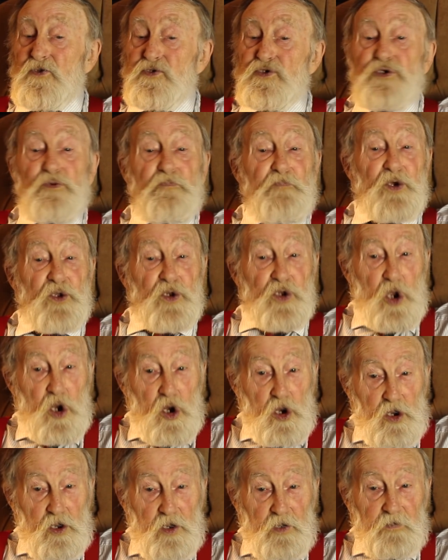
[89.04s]

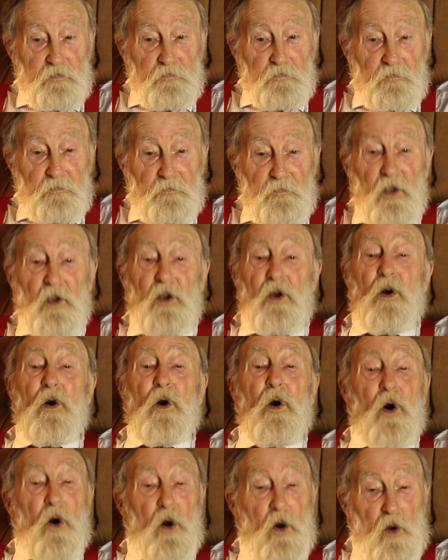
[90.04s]
entrepreneur,
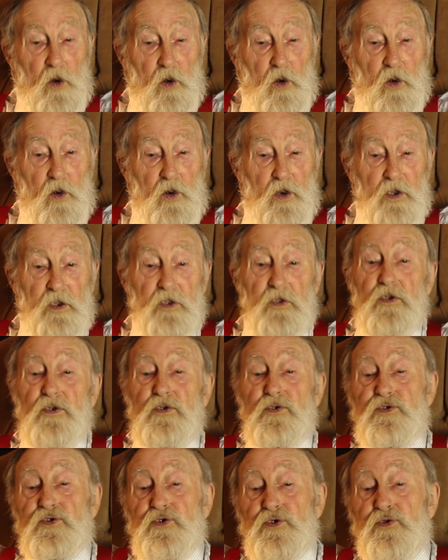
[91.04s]
or
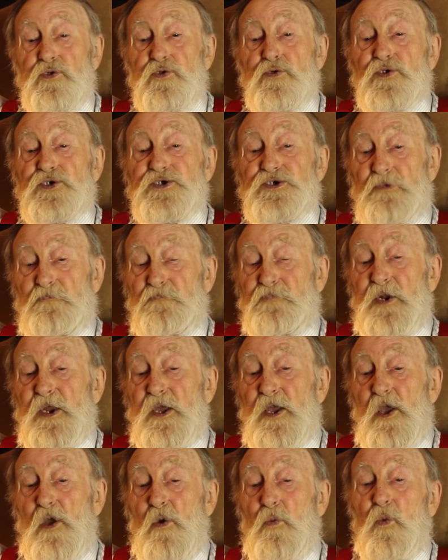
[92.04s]
do you
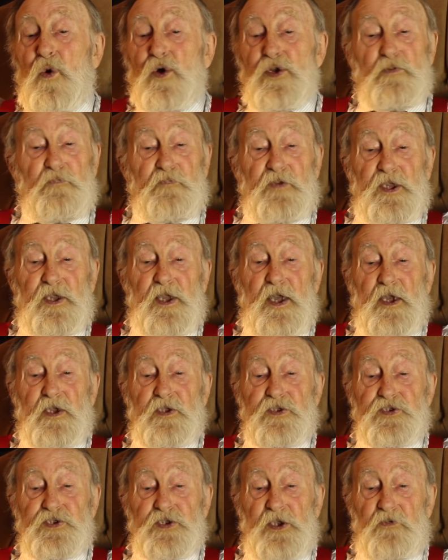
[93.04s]
simply want to be
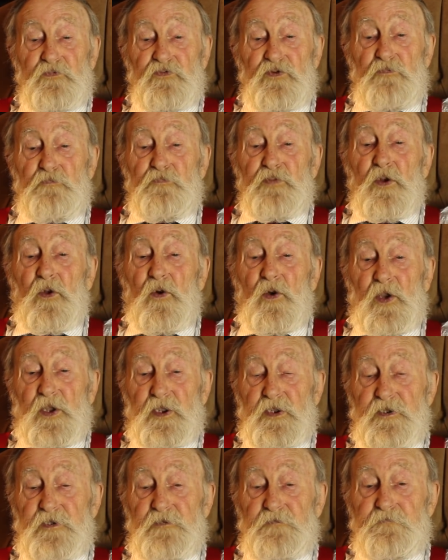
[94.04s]

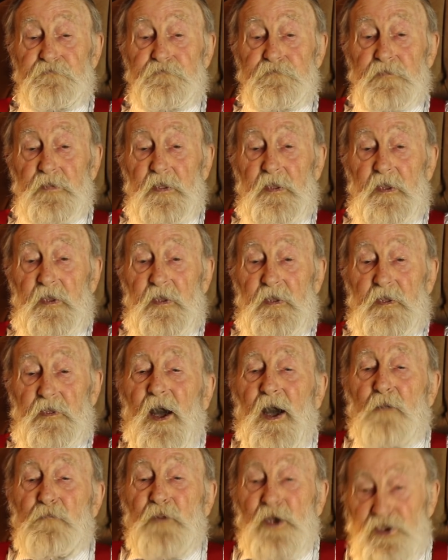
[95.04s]
self-employed?
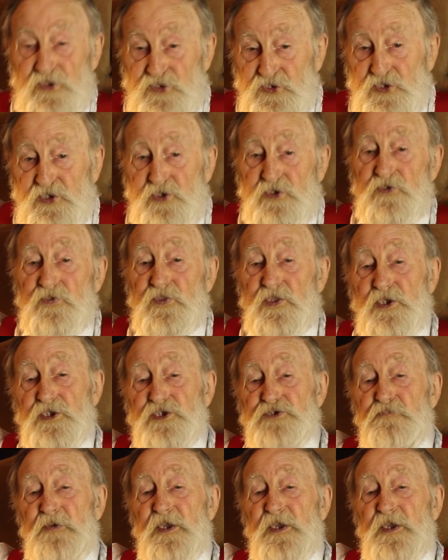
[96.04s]
I'm asking you this